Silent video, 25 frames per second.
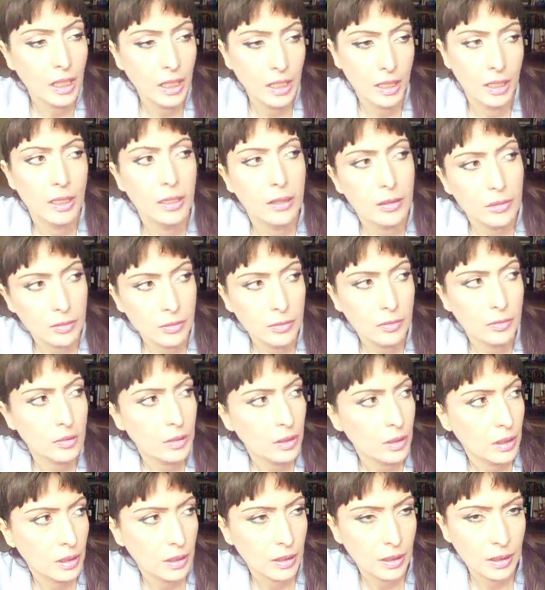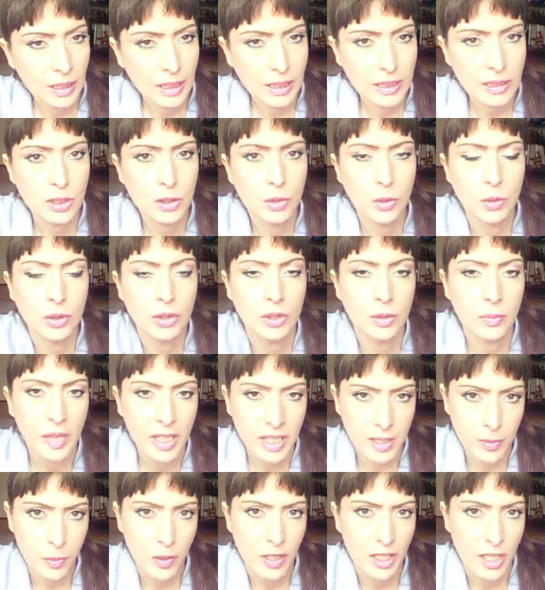Let's do some
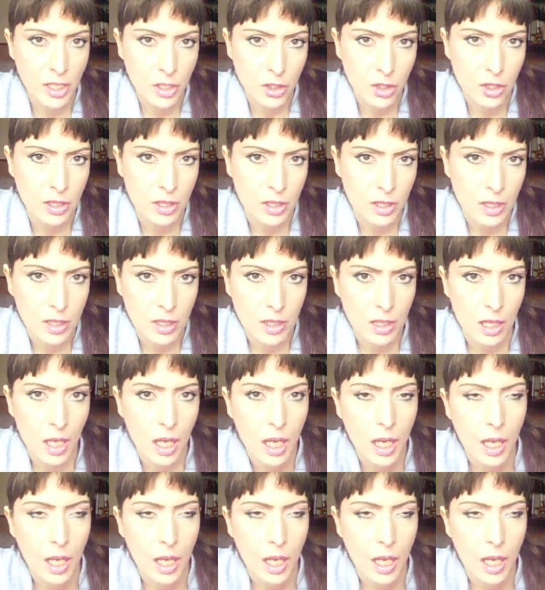explanations.